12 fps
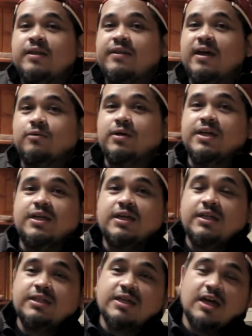That way,
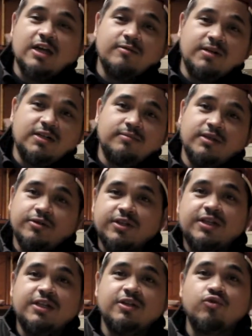anytime I upload
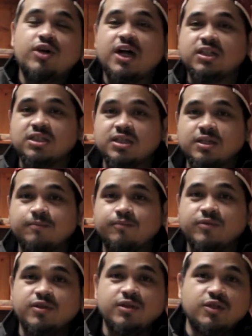any new content,
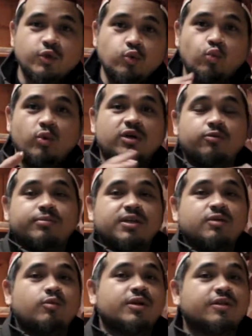you will
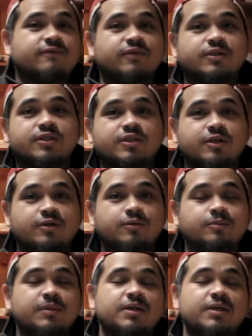be one of the first to know.